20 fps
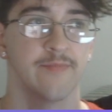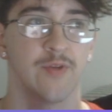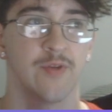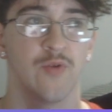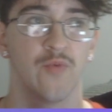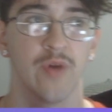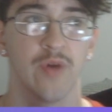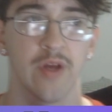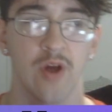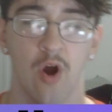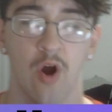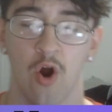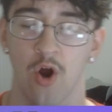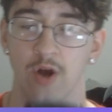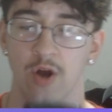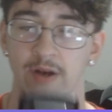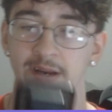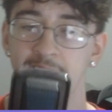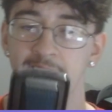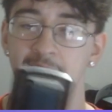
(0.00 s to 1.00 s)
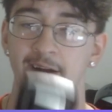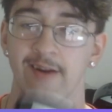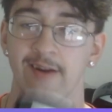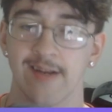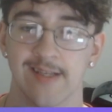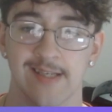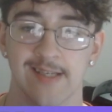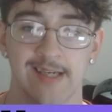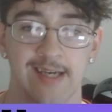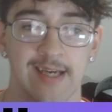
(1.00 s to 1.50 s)
you really aren't
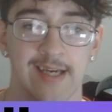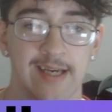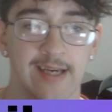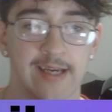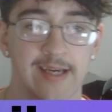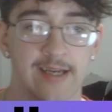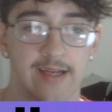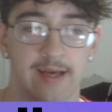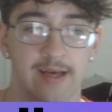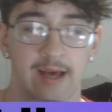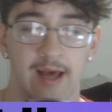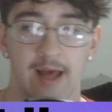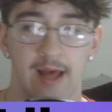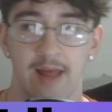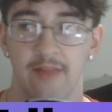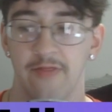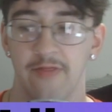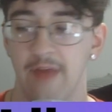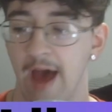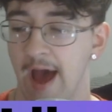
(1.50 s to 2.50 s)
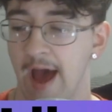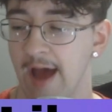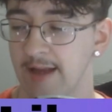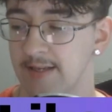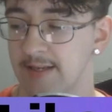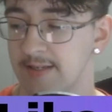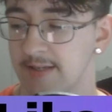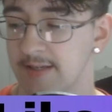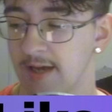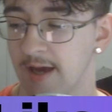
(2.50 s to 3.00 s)
guaranteed that